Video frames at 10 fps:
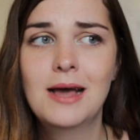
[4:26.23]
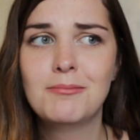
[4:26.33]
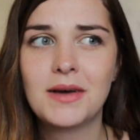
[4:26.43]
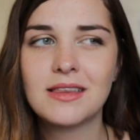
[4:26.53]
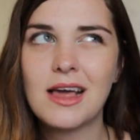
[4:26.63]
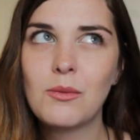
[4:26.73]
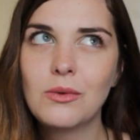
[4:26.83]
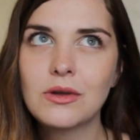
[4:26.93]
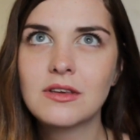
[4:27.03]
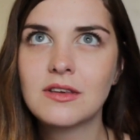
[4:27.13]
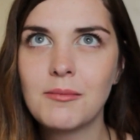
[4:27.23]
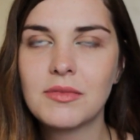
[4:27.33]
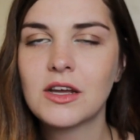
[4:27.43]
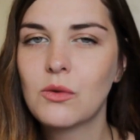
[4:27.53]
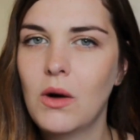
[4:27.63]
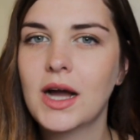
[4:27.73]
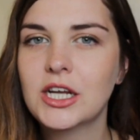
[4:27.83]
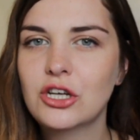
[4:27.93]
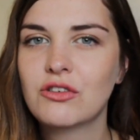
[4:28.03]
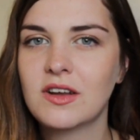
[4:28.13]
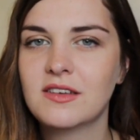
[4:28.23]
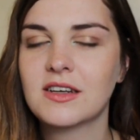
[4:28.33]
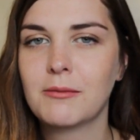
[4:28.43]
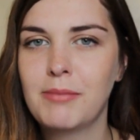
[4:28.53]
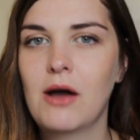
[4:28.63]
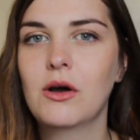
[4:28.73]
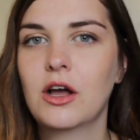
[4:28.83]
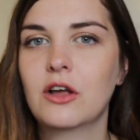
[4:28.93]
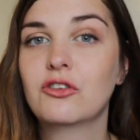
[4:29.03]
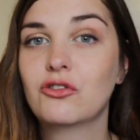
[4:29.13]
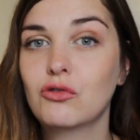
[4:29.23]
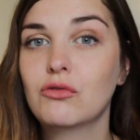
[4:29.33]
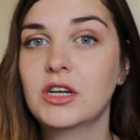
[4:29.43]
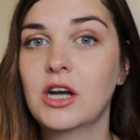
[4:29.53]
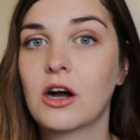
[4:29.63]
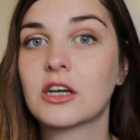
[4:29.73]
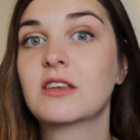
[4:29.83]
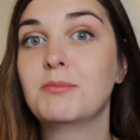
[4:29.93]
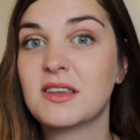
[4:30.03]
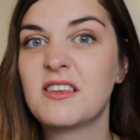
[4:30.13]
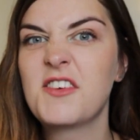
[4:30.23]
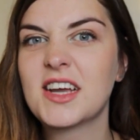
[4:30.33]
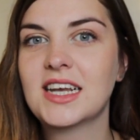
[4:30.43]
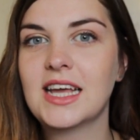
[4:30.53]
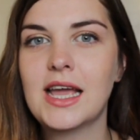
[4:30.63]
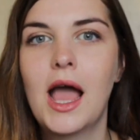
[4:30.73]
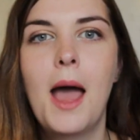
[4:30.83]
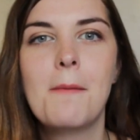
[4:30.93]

But there was something quite interesting about her story arc specifically,